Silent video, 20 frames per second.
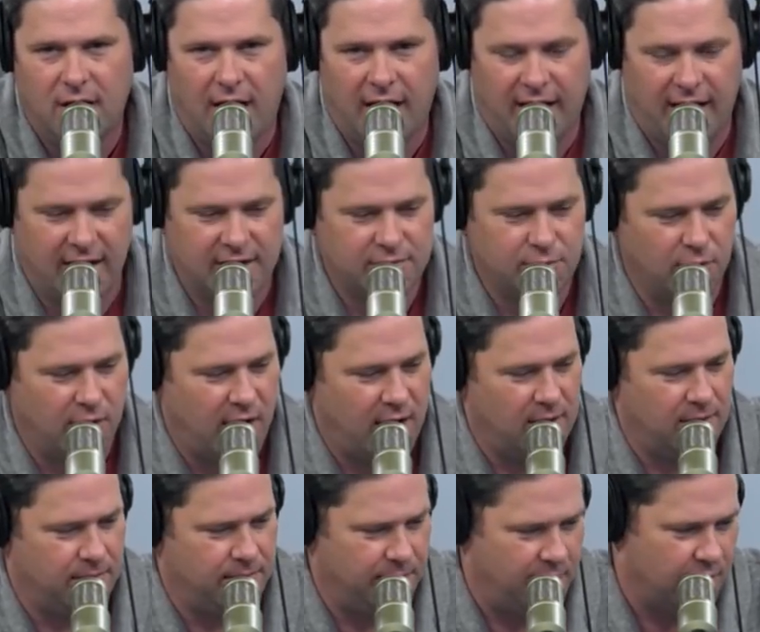I guess we'll kind
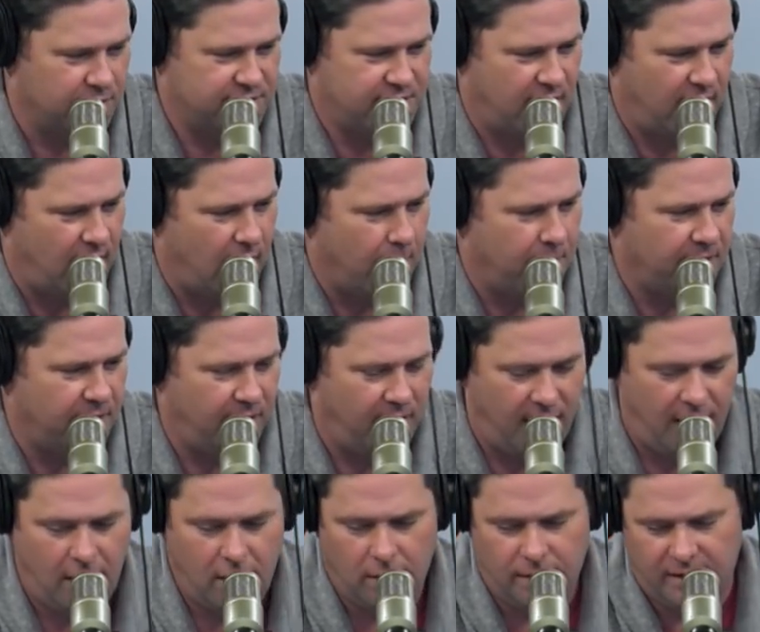of, you know, stay up in
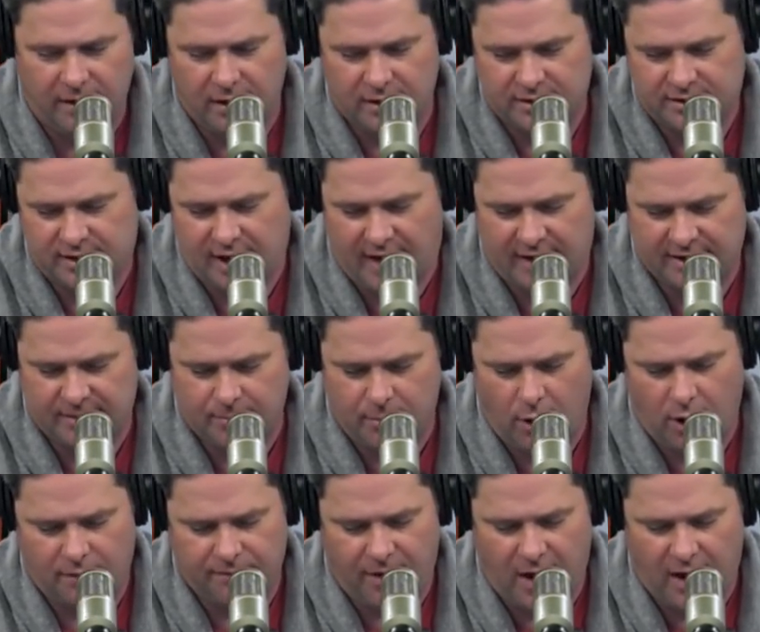the air on the status of
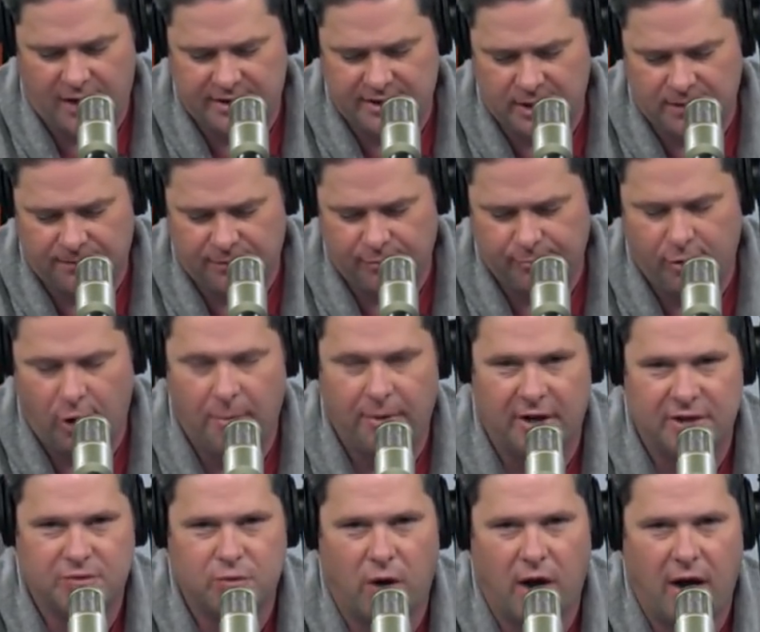Mark Fox here for a moment
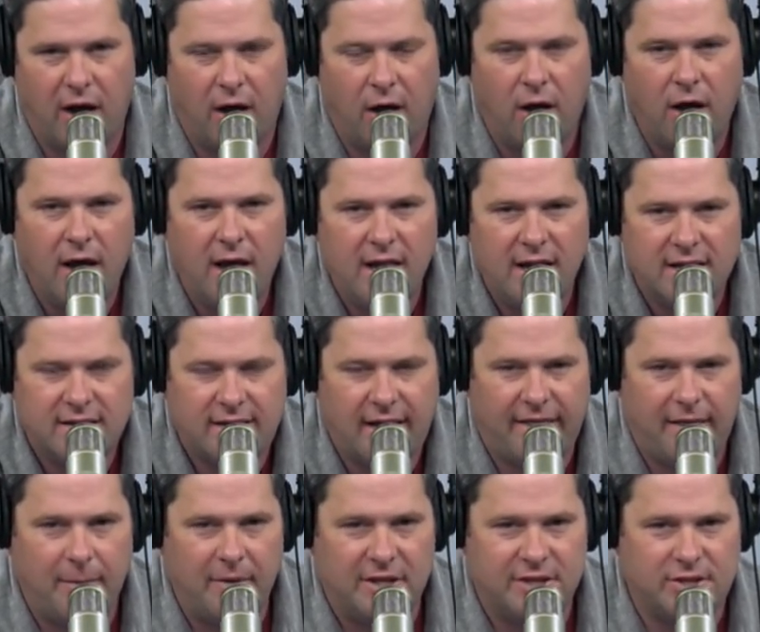as well.
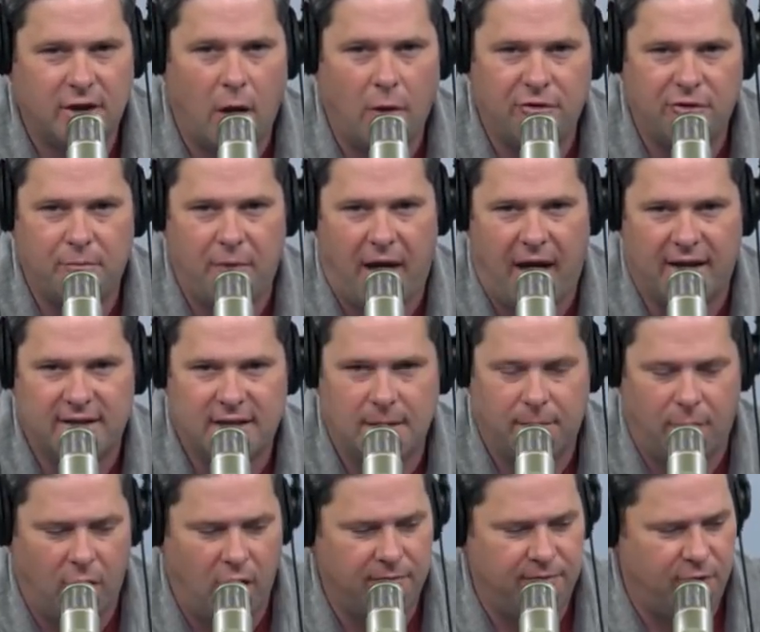Seth, let me start with the
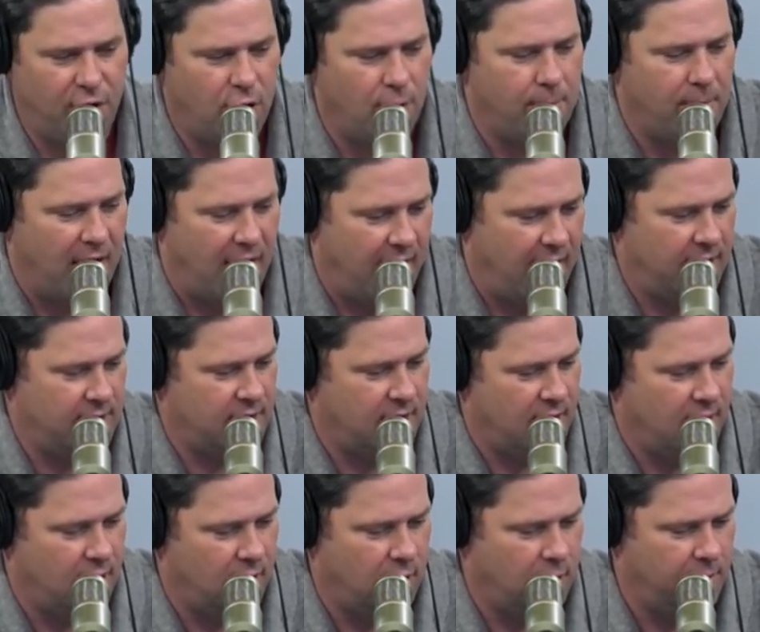basketball, if you don't mind.
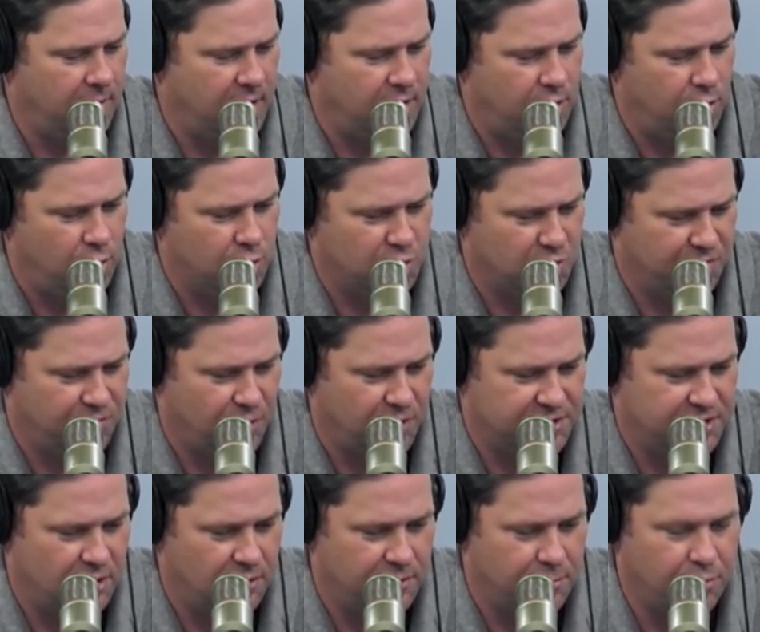A little bit unusual for
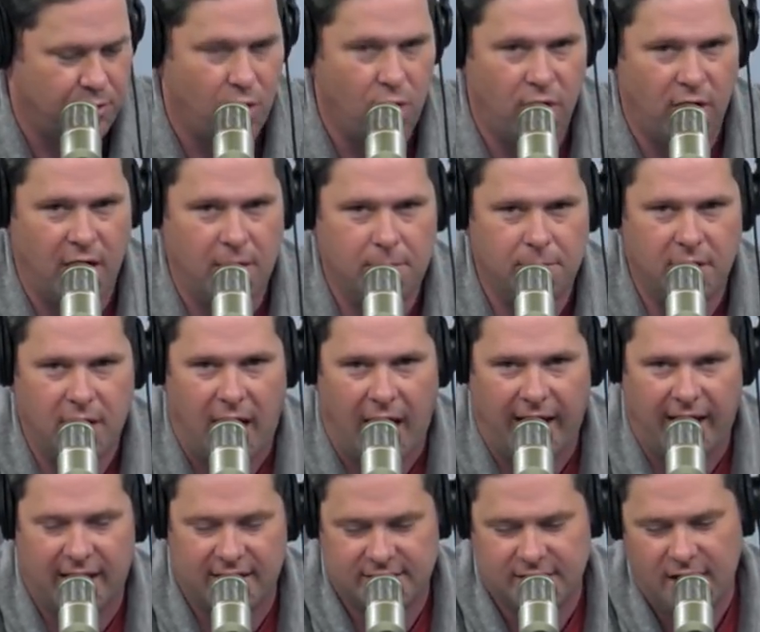us here on the program, but I
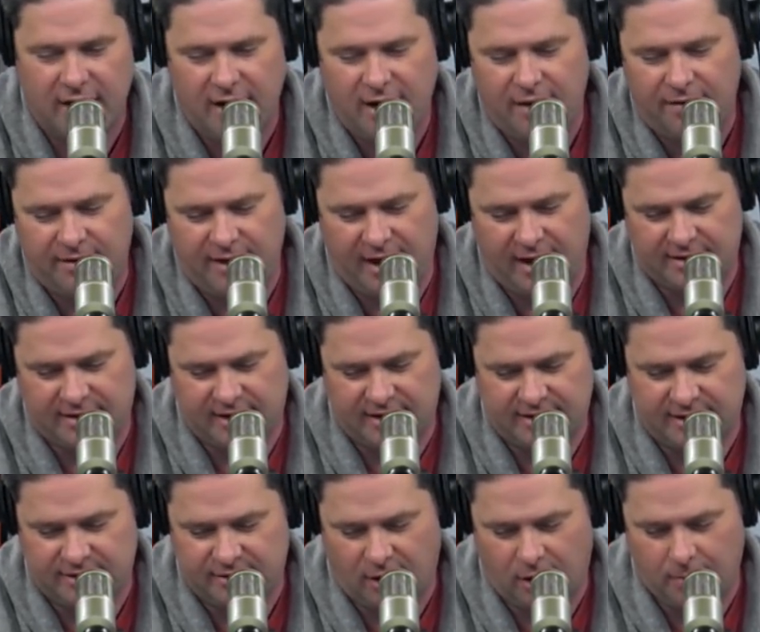guess the
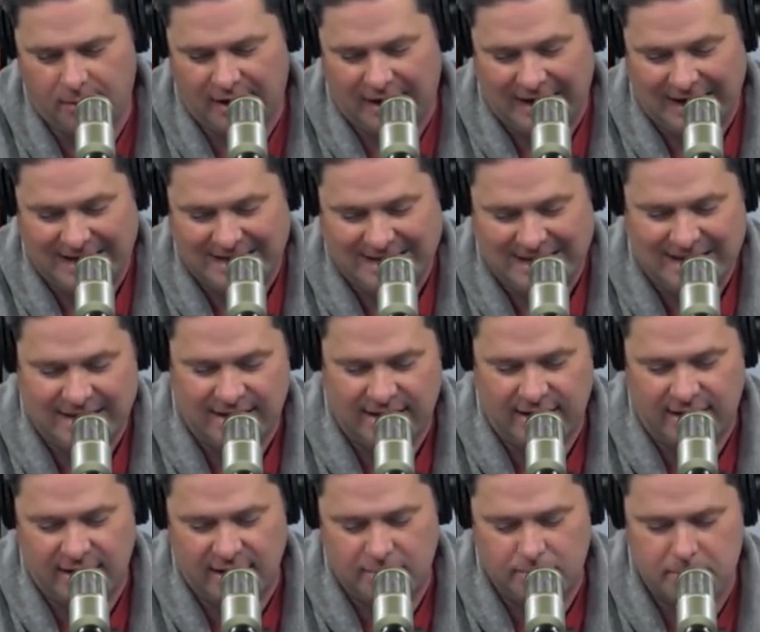SEC tournament is in
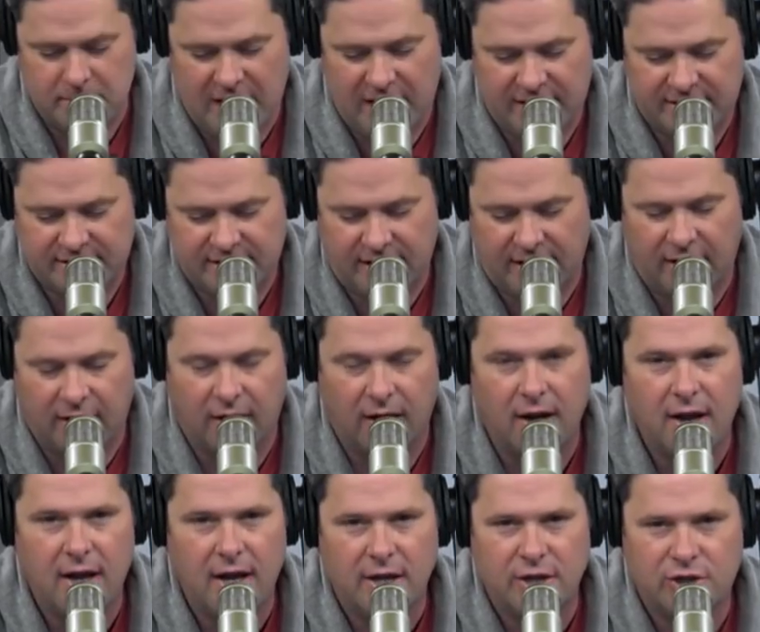the midst here.
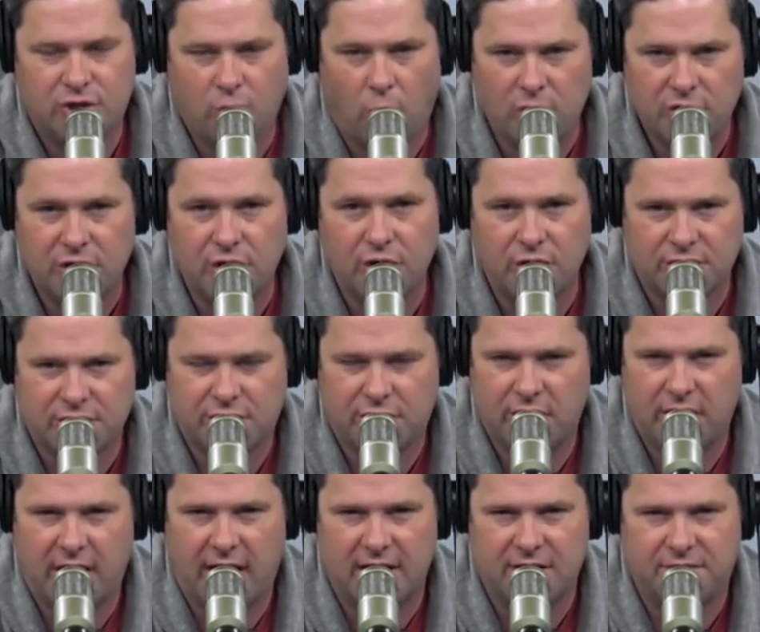Georgia looks
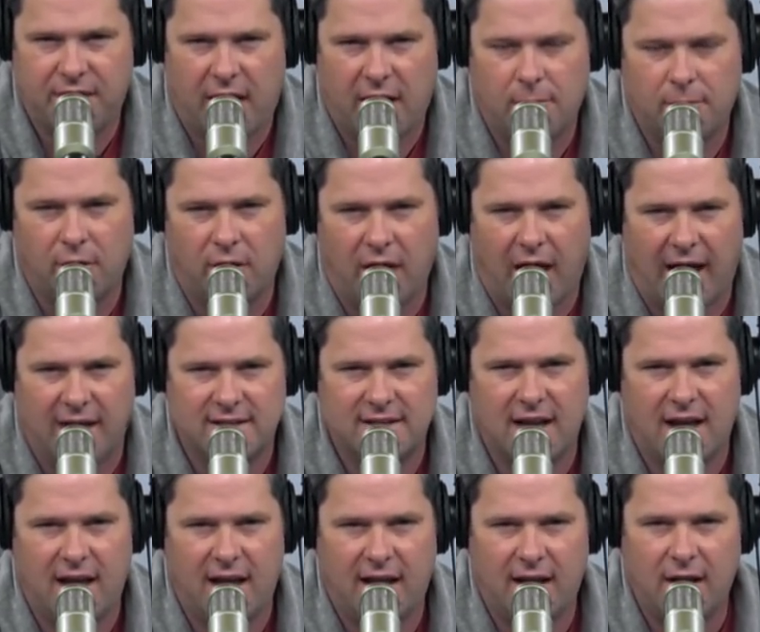good against Vanderbilt last
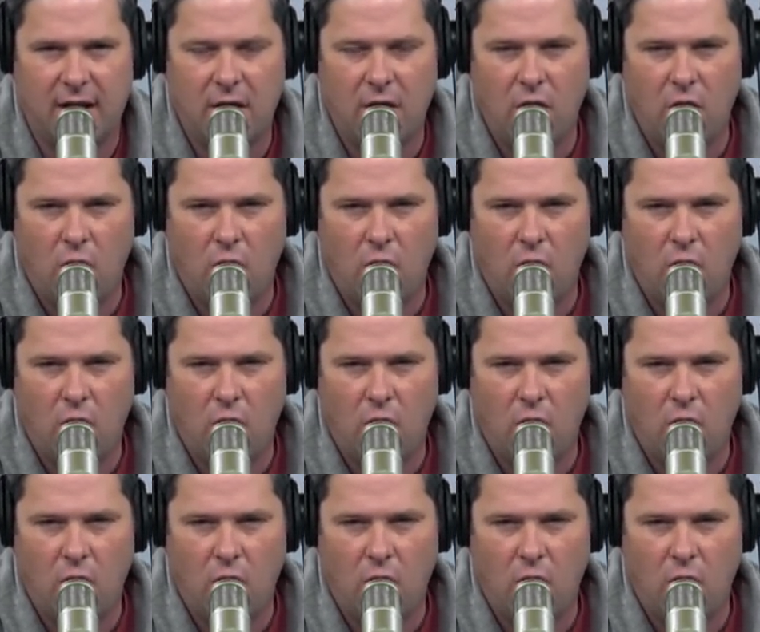night.